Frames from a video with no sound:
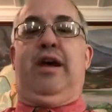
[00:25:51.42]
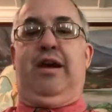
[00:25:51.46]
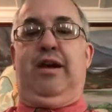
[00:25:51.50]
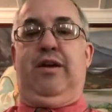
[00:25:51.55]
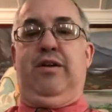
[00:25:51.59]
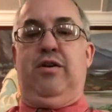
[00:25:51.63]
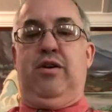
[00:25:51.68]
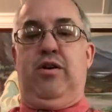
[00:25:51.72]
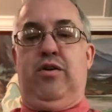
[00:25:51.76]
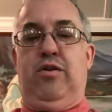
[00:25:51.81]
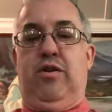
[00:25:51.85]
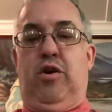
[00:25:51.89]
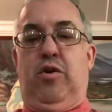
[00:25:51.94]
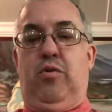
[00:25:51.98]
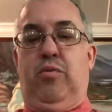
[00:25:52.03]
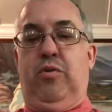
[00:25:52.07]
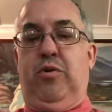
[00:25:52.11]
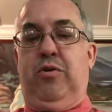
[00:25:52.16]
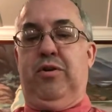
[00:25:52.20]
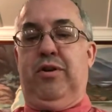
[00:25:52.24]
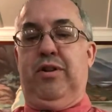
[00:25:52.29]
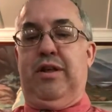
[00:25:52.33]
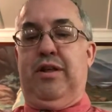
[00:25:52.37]
they they're
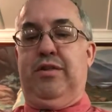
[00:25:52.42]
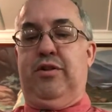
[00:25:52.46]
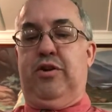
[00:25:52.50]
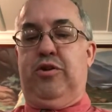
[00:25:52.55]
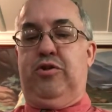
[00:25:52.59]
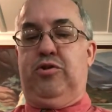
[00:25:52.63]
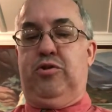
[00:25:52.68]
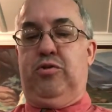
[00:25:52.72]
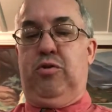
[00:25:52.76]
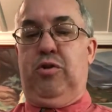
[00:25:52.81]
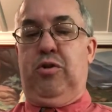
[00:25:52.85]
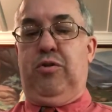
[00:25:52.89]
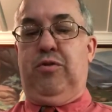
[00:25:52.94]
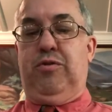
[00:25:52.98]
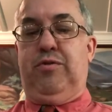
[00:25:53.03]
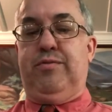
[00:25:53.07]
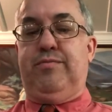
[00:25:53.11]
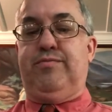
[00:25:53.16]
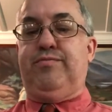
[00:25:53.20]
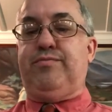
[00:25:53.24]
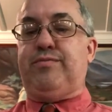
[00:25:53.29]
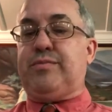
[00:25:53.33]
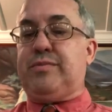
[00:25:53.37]
rooted in the
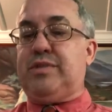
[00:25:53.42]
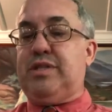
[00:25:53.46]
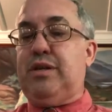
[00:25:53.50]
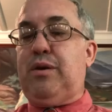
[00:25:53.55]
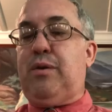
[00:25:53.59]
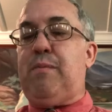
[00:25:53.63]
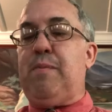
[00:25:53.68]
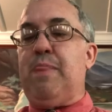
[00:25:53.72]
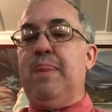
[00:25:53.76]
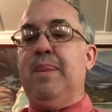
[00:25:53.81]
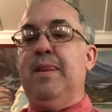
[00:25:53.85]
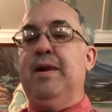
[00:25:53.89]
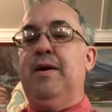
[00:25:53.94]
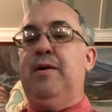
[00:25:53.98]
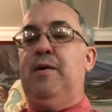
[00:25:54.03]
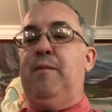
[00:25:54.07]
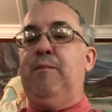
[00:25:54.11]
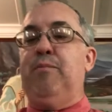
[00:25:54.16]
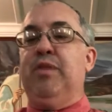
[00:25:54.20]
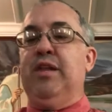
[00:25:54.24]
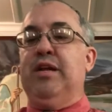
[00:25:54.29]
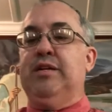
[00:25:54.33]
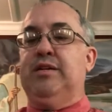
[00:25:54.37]
truth.
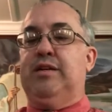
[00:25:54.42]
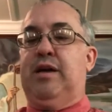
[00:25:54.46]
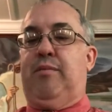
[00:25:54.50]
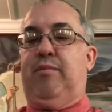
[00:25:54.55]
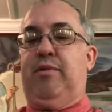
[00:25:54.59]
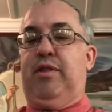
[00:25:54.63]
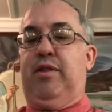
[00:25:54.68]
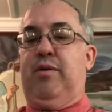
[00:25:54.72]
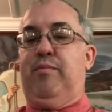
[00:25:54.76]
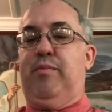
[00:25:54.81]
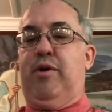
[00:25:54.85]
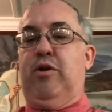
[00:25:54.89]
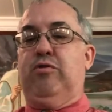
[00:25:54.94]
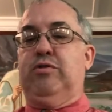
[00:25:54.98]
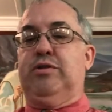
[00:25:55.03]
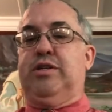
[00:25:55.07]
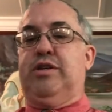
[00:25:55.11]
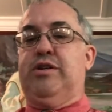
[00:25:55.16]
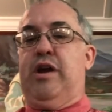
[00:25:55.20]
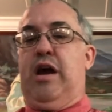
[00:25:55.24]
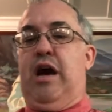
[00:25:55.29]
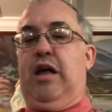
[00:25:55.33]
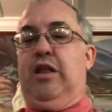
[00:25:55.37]
Some of the
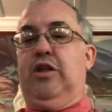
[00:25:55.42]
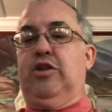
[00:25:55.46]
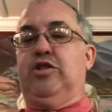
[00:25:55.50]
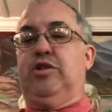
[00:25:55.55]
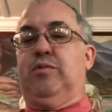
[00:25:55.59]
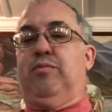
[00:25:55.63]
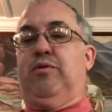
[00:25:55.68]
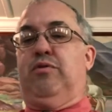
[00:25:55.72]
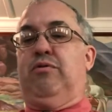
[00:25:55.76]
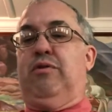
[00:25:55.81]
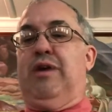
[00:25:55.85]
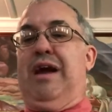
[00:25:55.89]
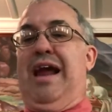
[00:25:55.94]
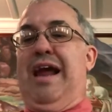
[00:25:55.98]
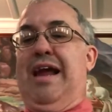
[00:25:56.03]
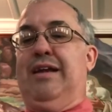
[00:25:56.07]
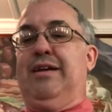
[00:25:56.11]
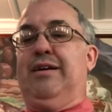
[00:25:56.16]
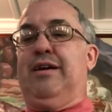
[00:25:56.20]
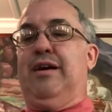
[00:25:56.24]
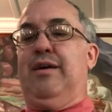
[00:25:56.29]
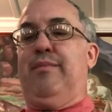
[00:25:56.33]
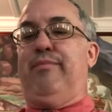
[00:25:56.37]
most knowledgeable
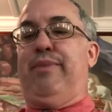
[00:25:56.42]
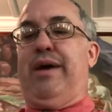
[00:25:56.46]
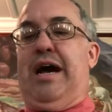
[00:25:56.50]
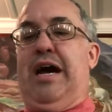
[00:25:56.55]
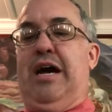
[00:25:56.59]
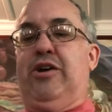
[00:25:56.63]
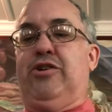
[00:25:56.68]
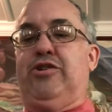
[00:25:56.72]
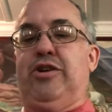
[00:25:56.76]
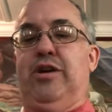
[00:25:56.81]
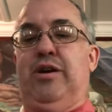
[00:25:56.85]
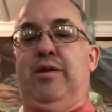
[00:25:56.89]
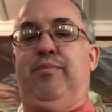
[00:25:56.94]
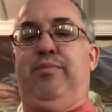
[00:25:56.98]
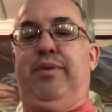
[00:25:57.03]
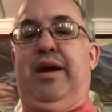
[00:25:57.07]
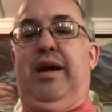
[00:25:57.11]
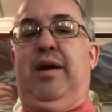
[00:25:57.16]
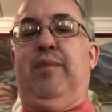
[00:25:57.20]
and compassionate